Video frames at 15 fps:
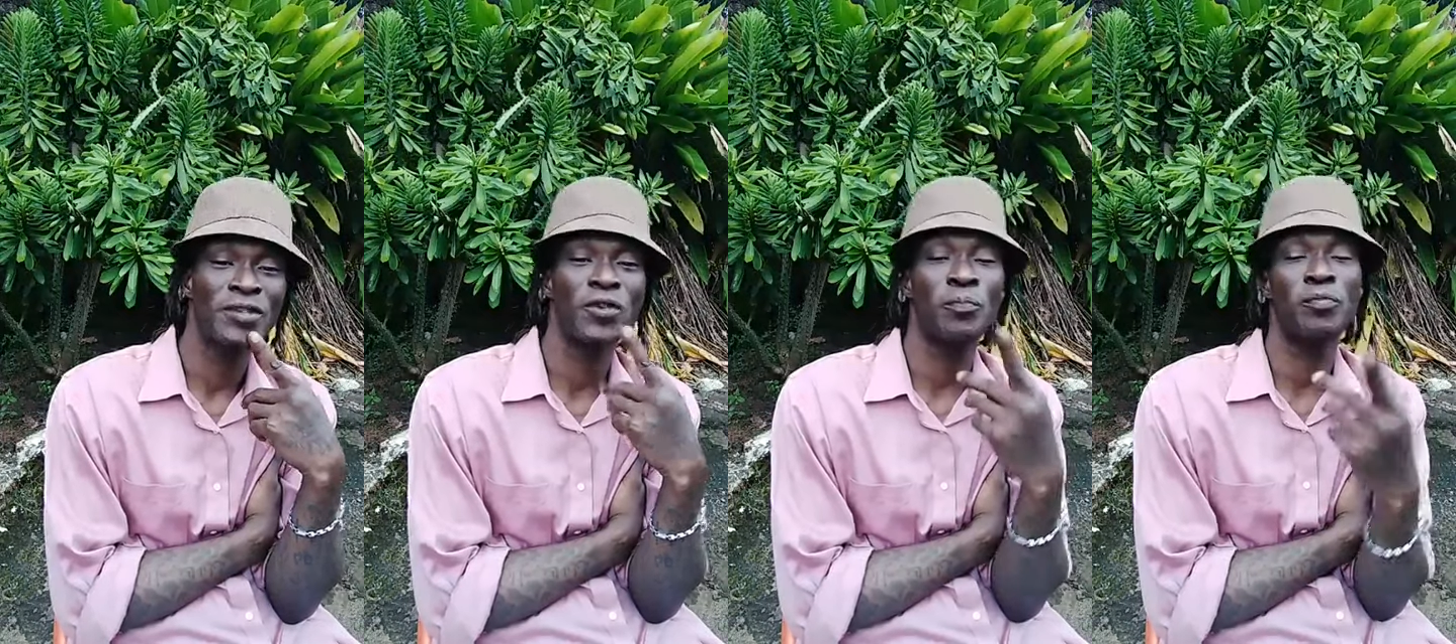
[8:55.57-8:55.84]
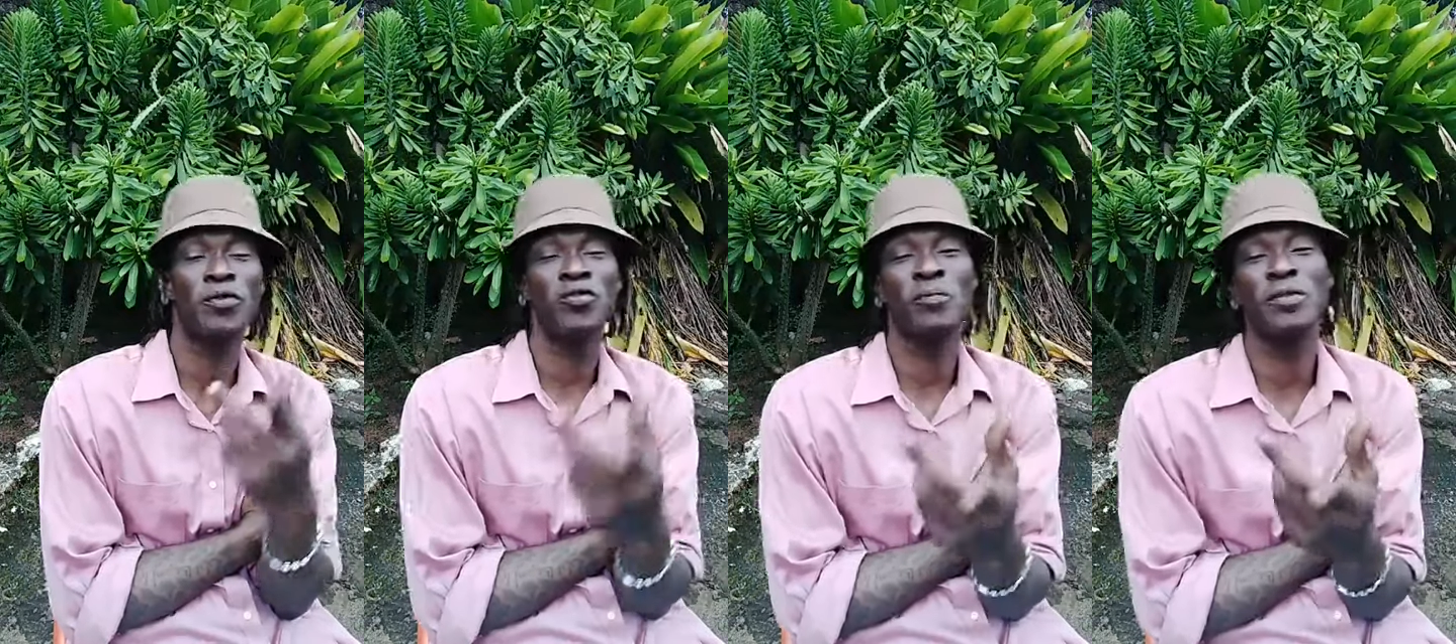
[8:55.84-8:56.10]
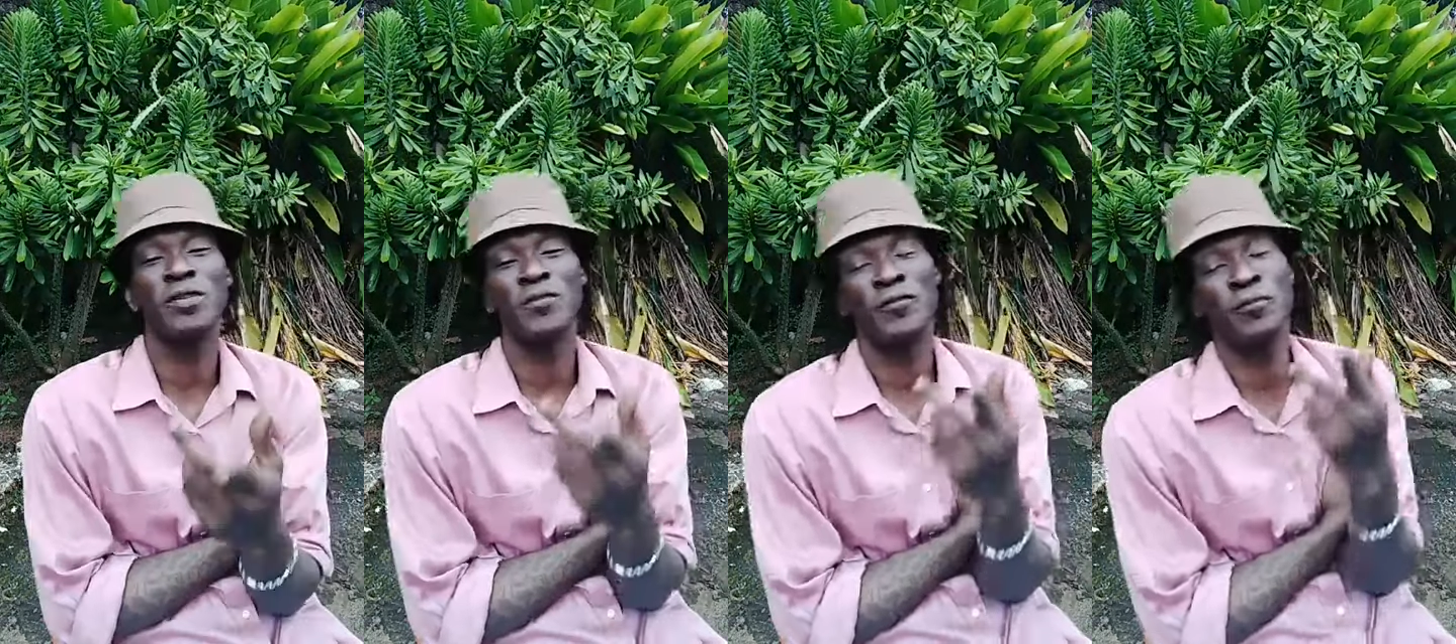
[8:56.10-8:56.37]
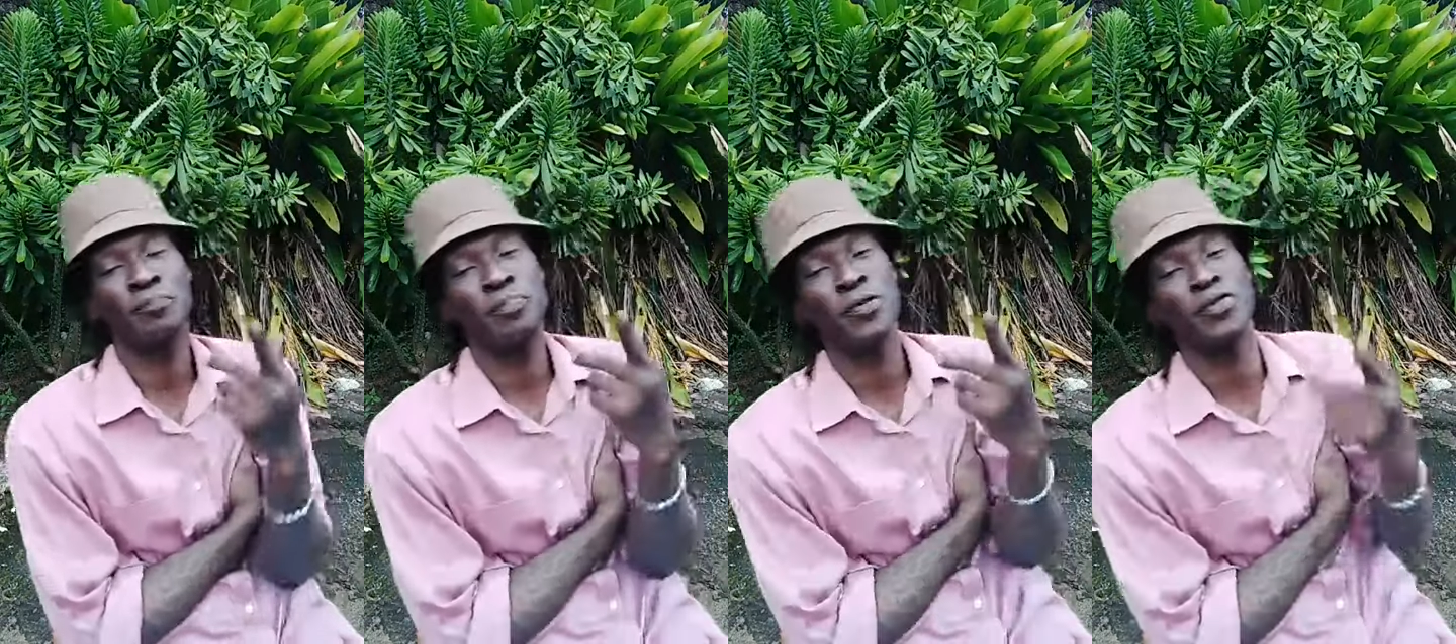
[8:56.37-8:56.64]
and it's supposed to be
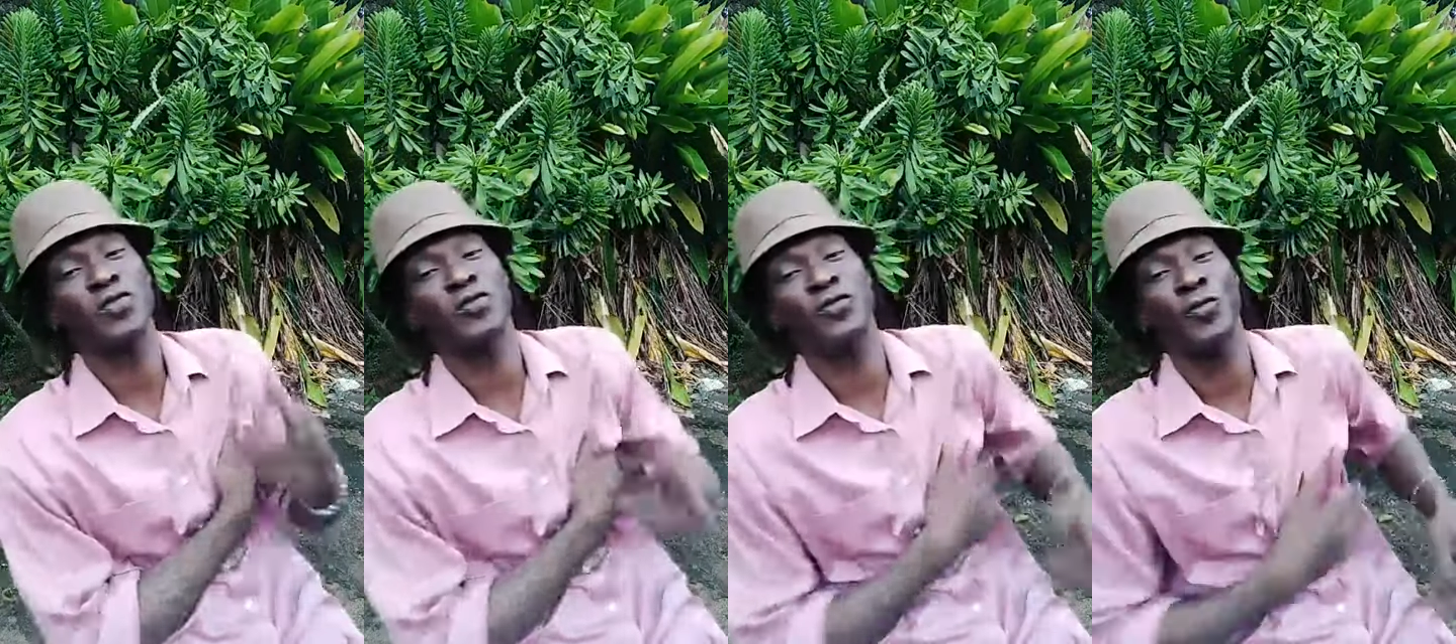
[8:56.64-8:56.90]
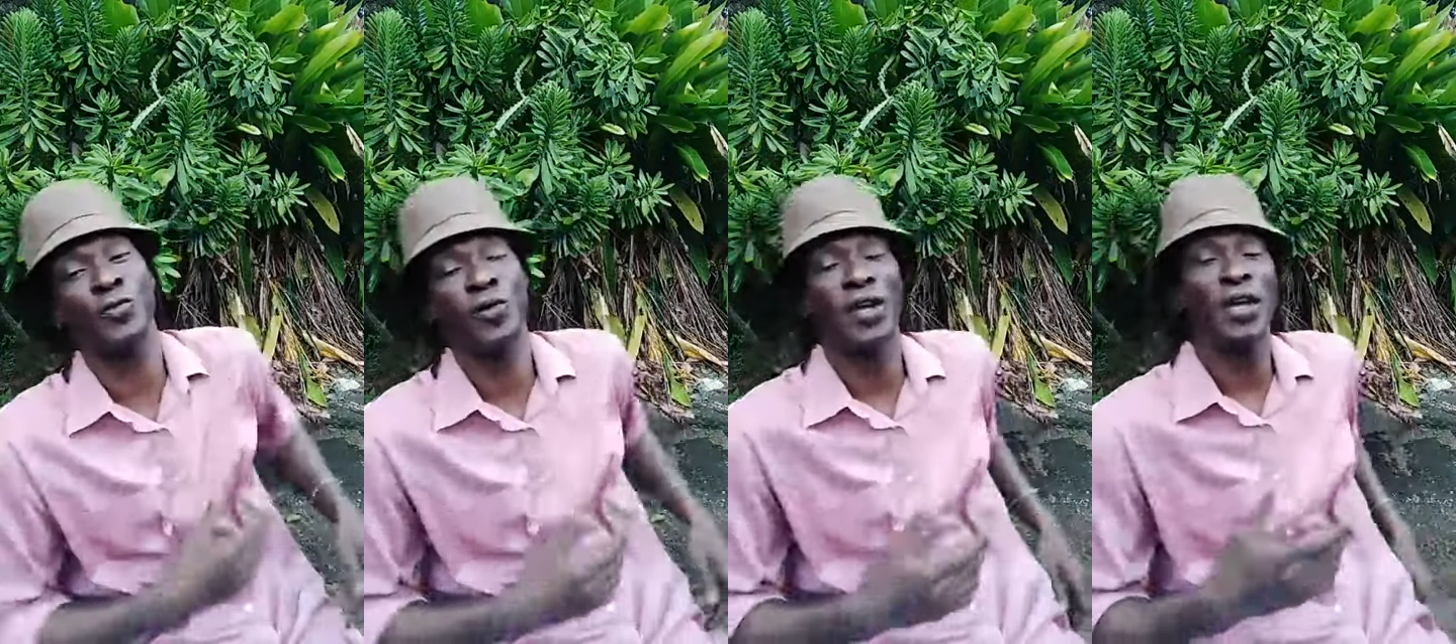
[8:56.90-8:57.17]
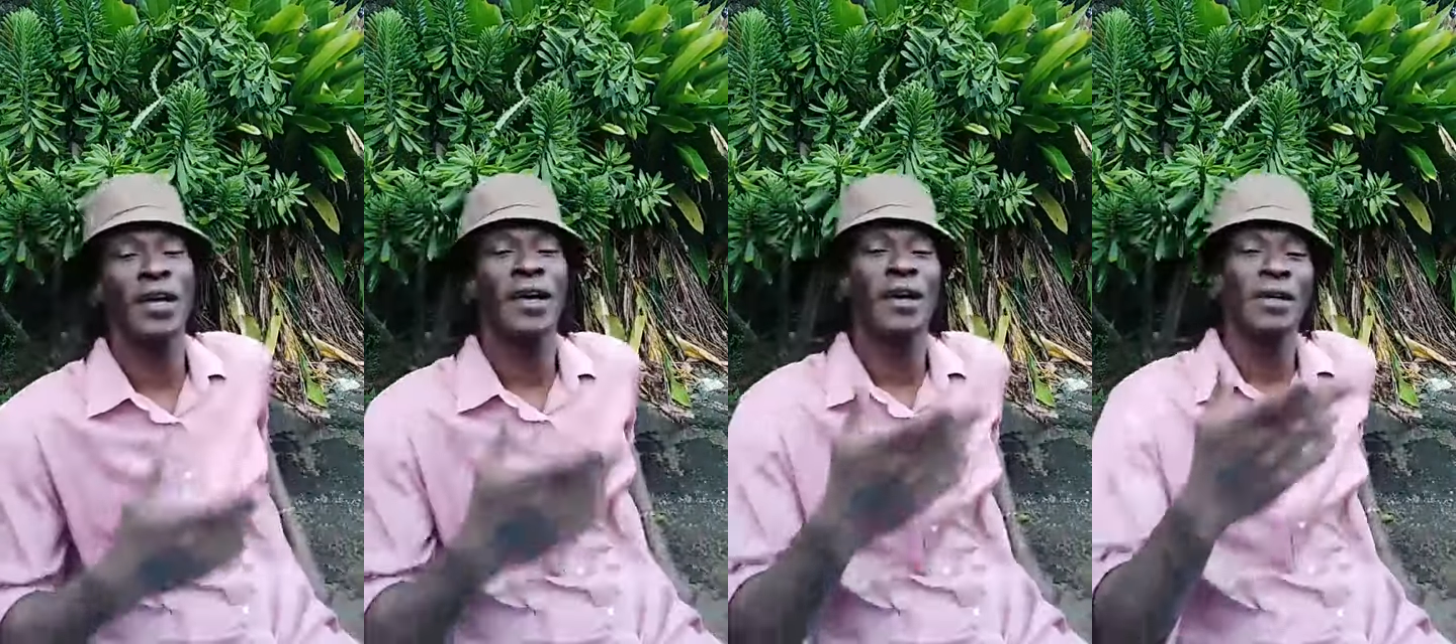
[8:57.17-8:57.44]
peaceful.